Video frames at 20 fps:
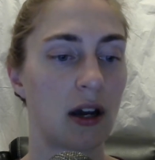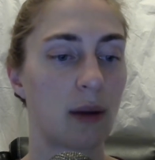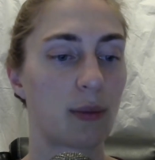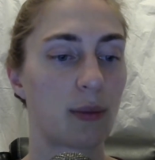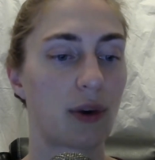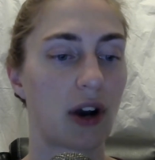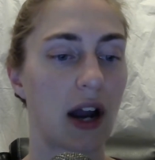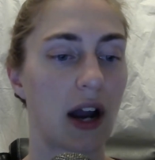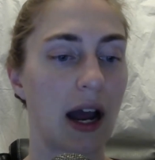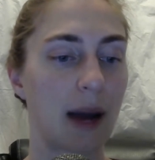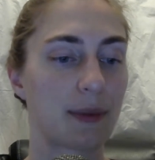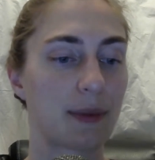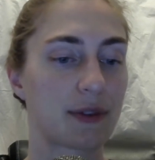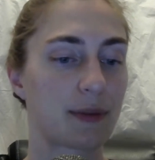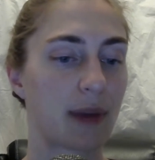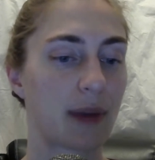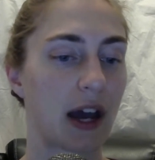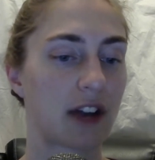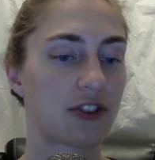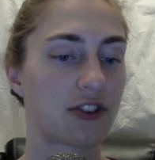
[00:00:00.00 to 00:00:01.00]
Perhaps
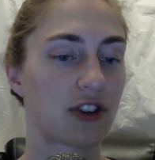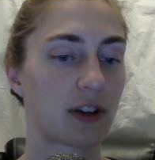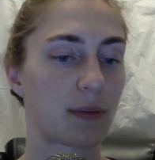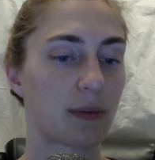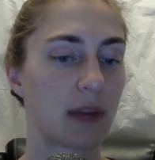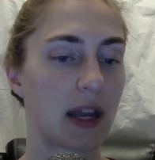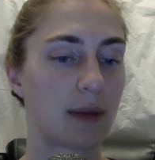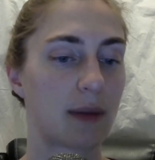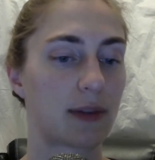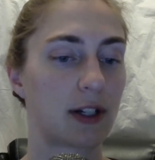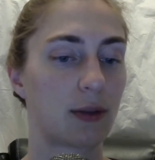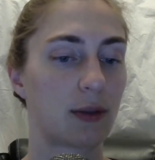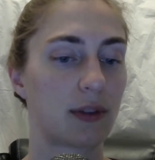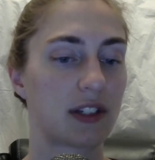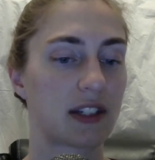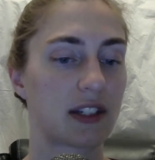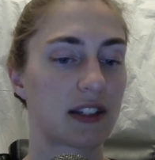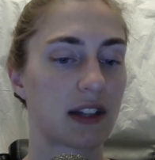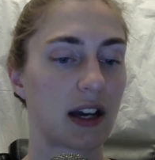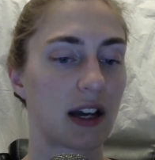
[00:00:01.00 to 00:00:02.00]
Patrick Mabry would
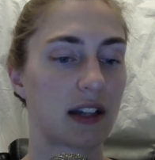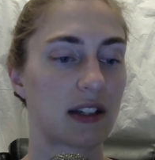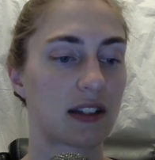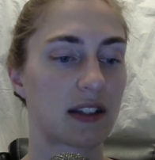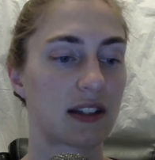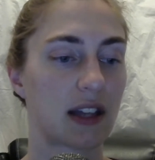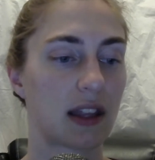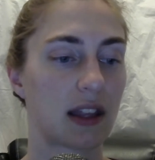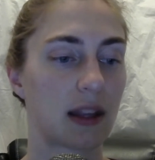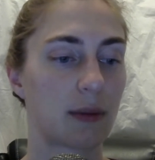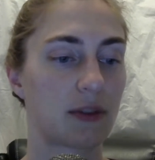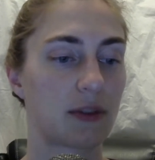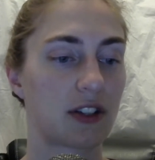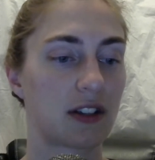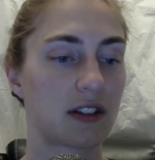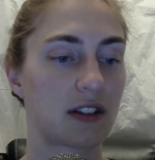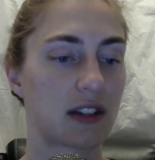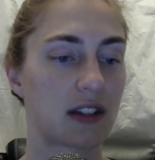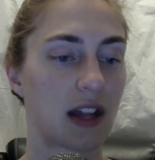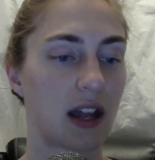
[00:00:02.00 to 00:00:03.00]
decide to send them to
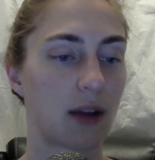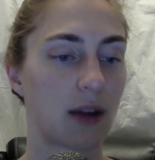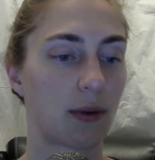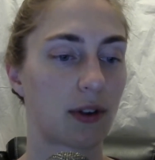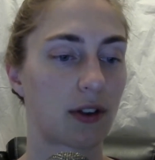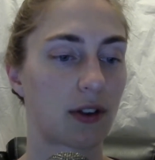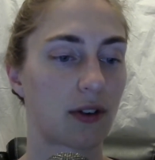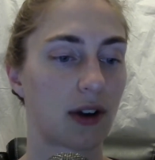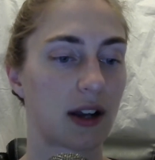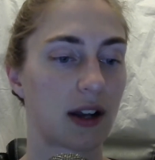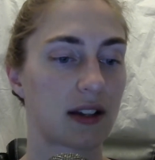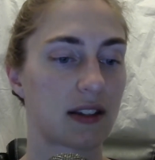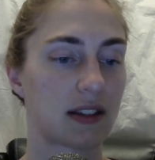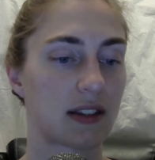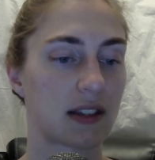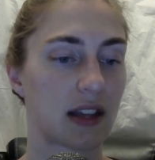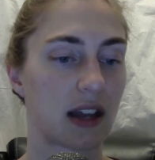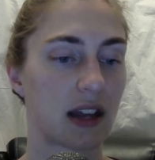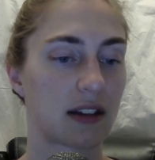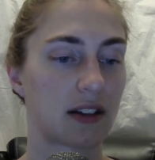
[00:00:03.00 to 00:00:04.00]
stay with
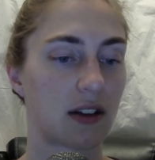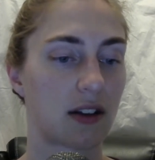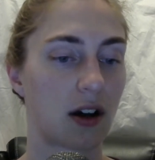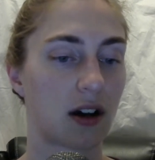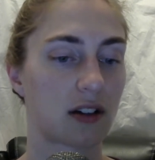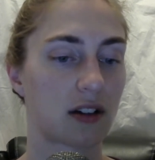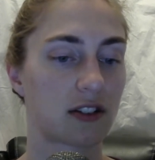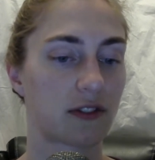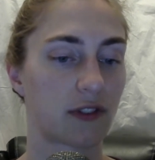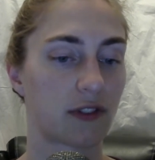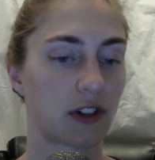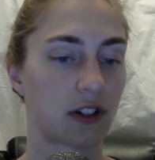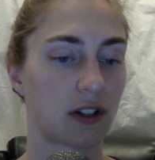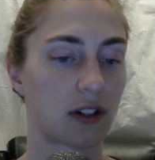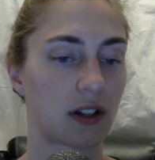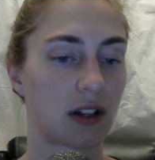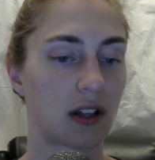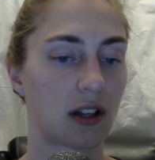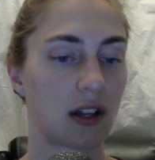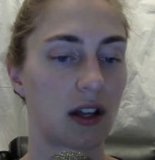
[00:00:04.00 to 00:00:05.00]
Grace's aunt in Oxford.
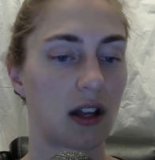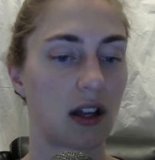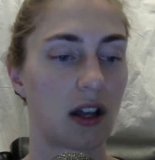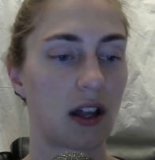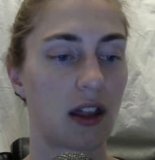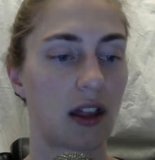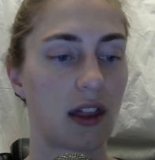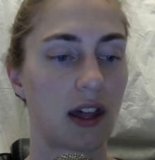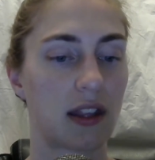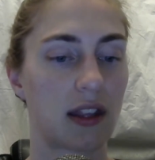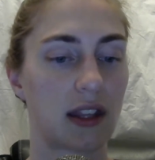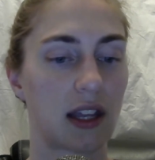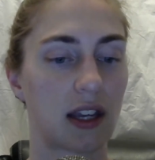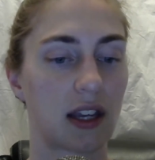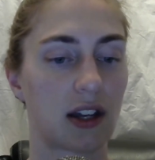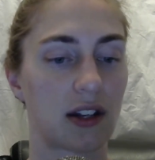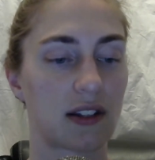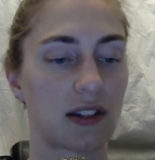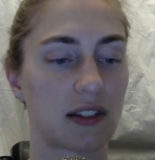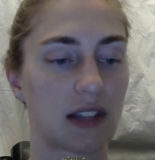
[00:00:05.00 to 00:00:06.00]
Then they
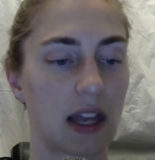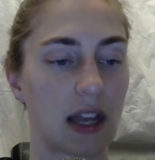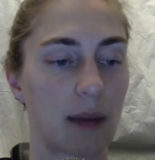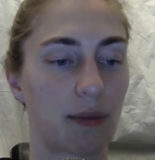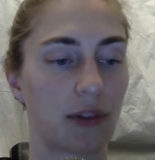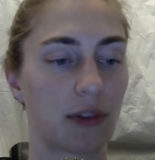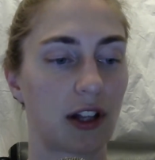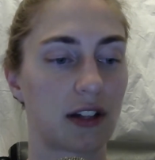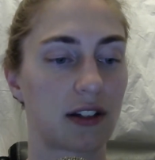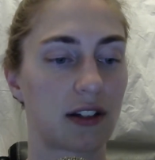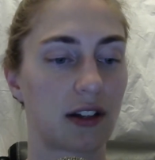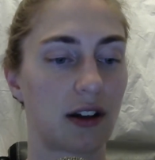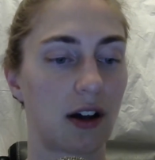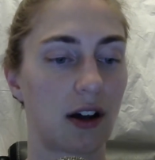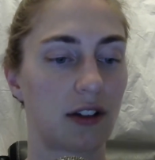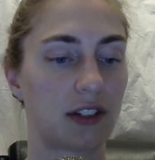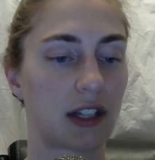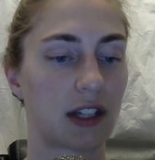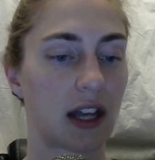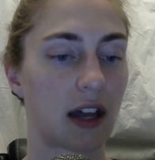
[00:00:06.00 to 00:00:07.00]
could escape London
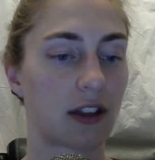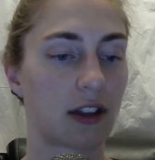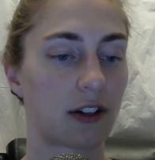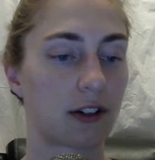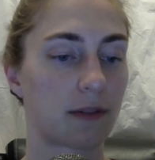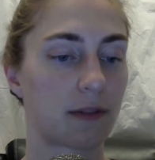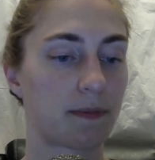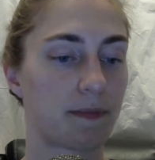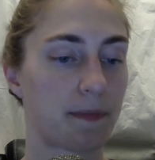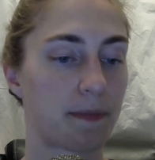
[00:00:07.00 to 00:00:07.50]
altogether.